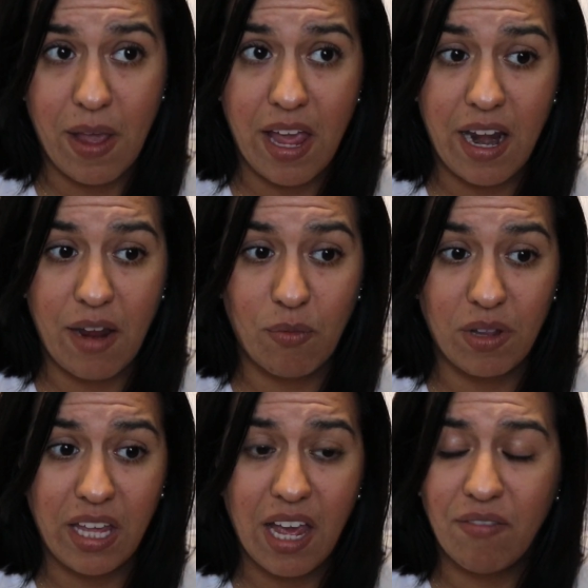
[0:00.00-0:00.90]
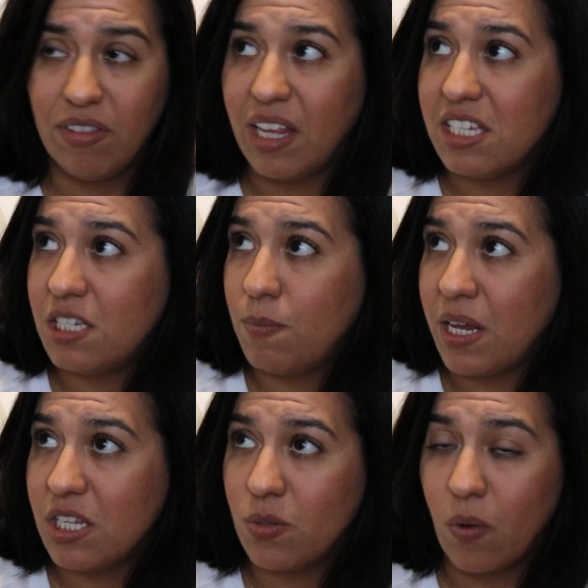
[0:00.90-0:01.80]
And I really have less
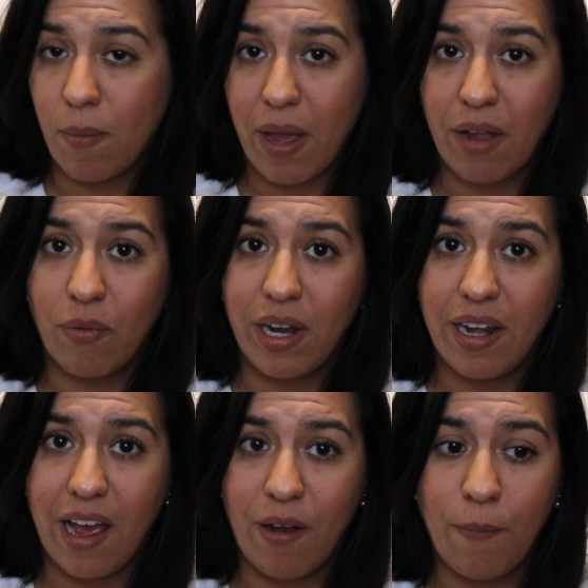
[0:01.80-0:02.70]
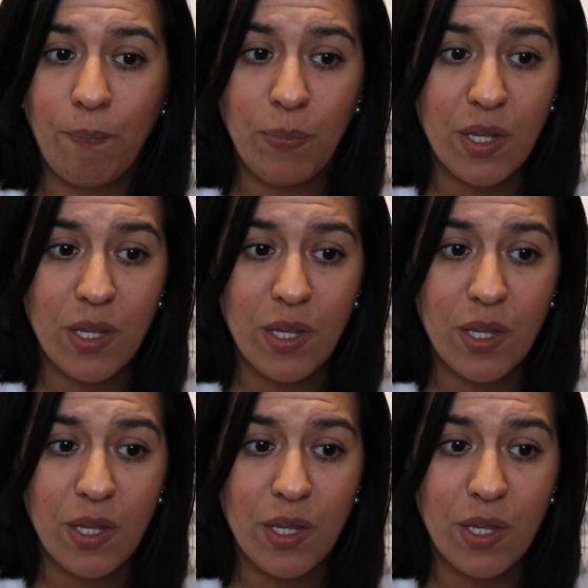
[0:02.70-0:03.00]
space where I'm at right now,